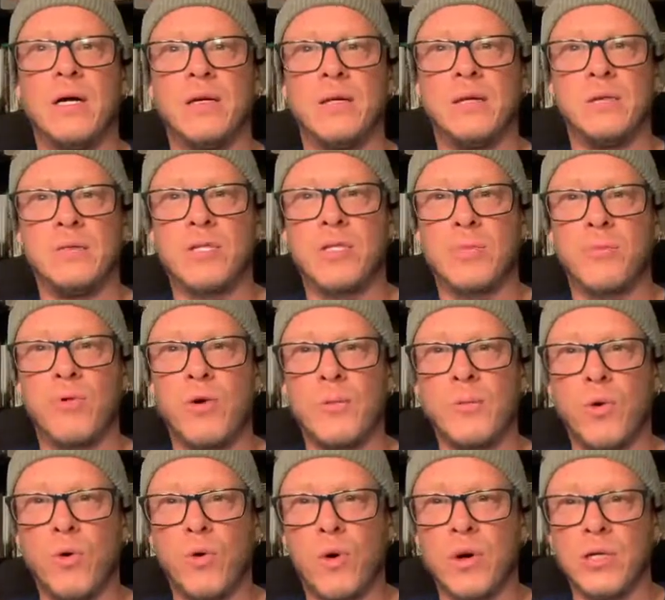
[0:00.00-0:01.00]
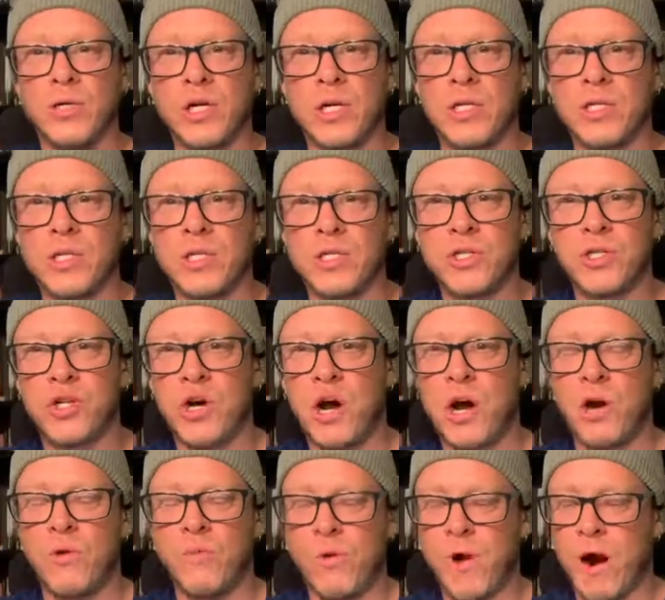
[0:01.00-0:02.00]
Supreme Court Justice
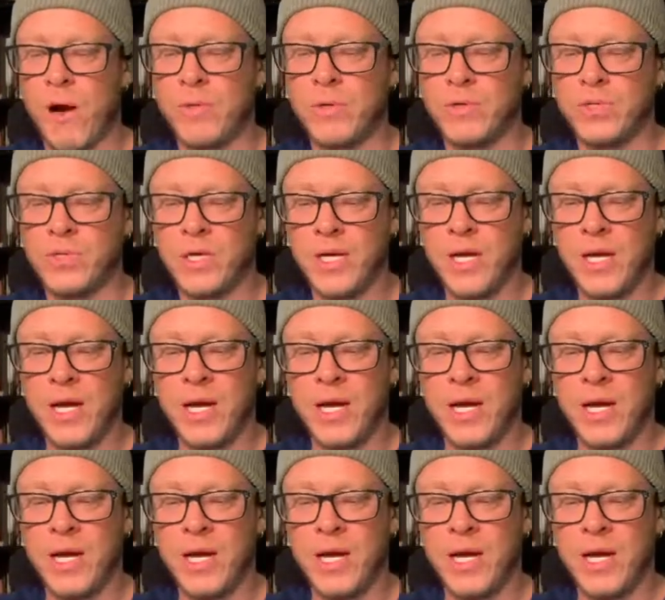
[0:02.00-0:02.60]
John Roberts.